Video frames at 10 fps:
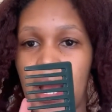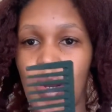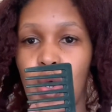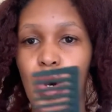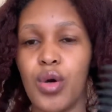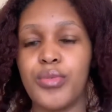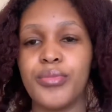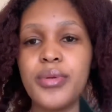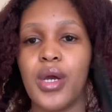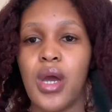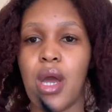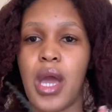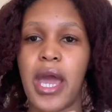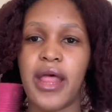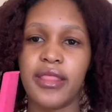comb
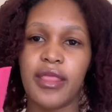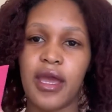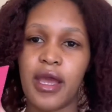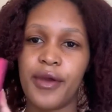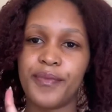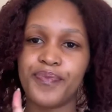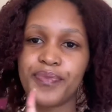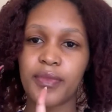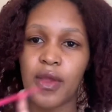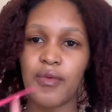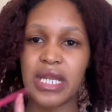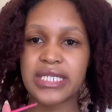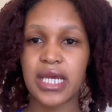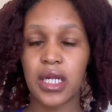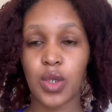and the
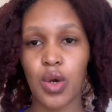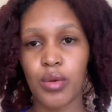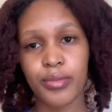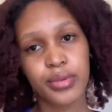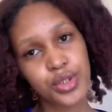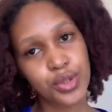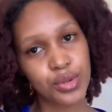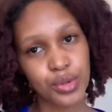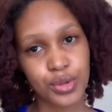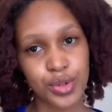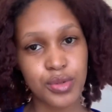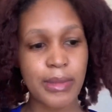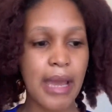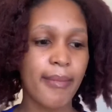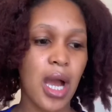red tail comb to do
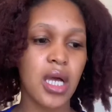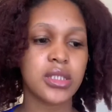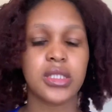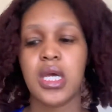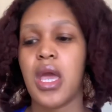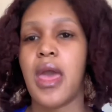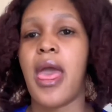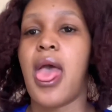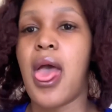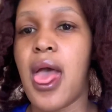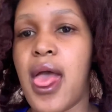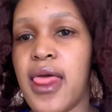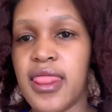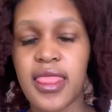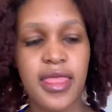my parts.
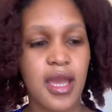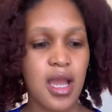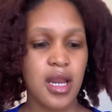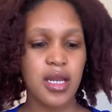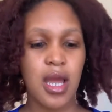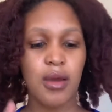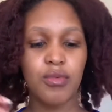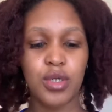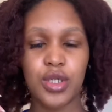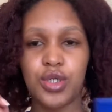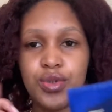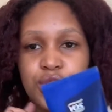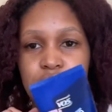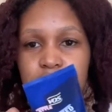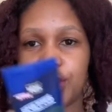And then I will
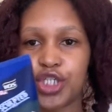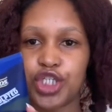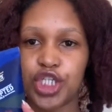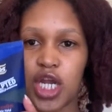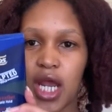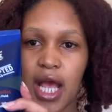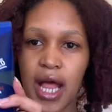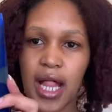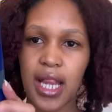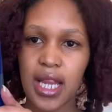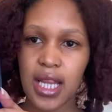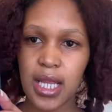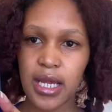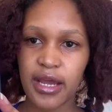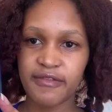use this gel.
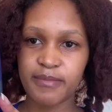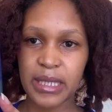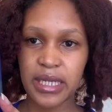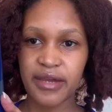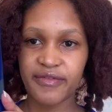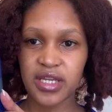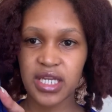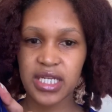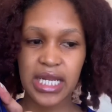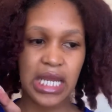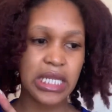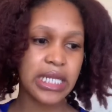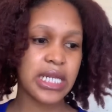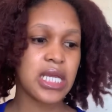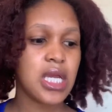I've been loving it
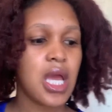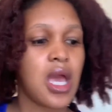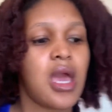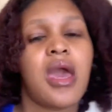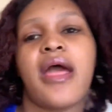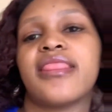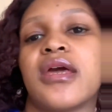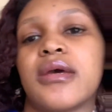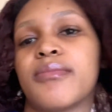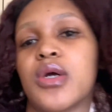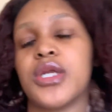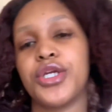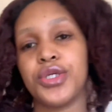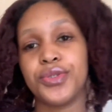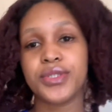lately. And then I'm gonna
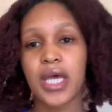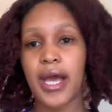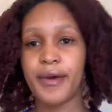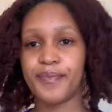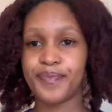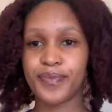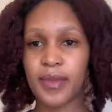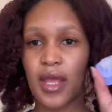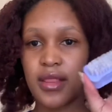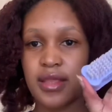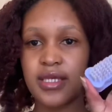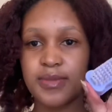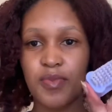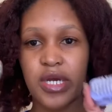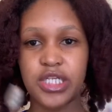use
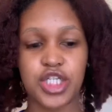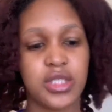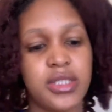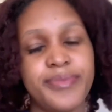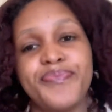these brushes.